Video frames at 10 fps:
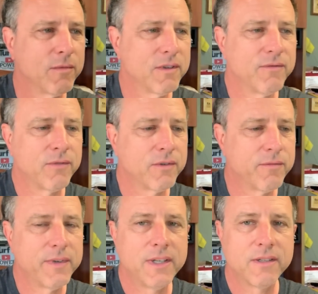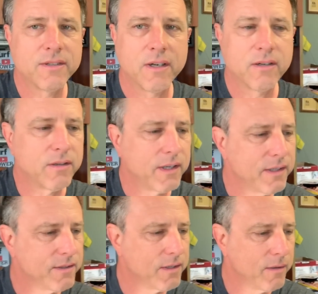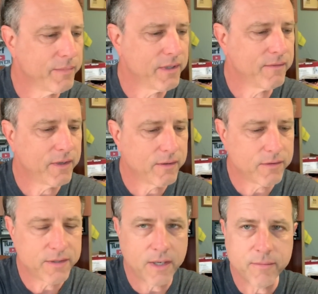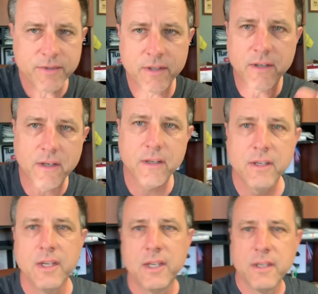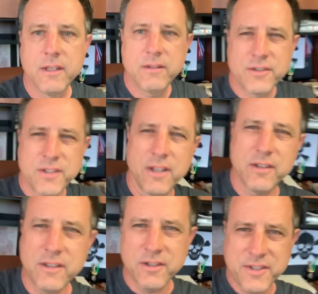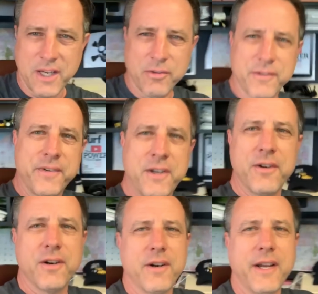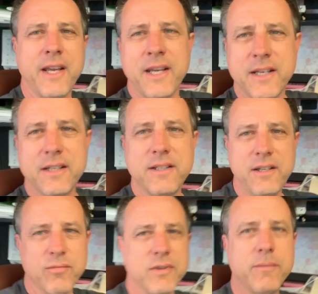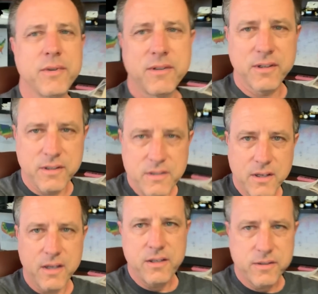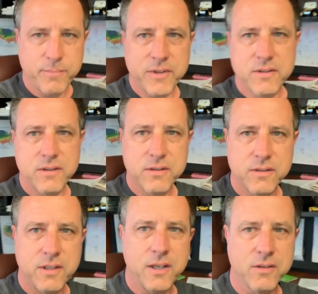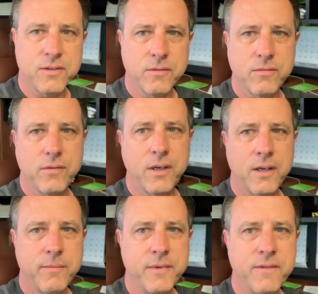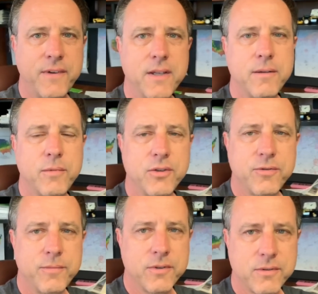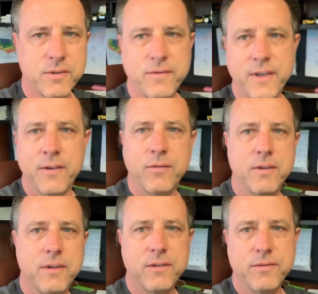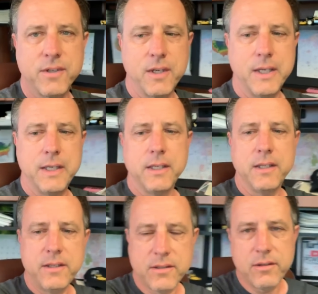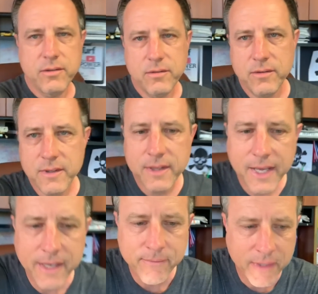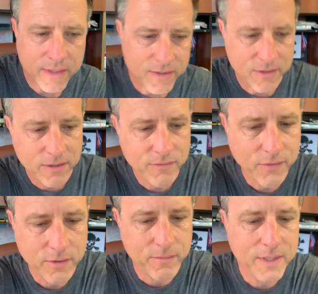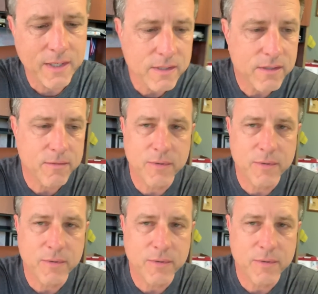I'm looking forward to reading this article on his company, Enviroscapes. They're, uh, they're, south, they're south of here, and he really built a nice business. He also um, invented the mulch mule, so if you have one of those, he's the dude who did that. And I'm just looking forward to reading this.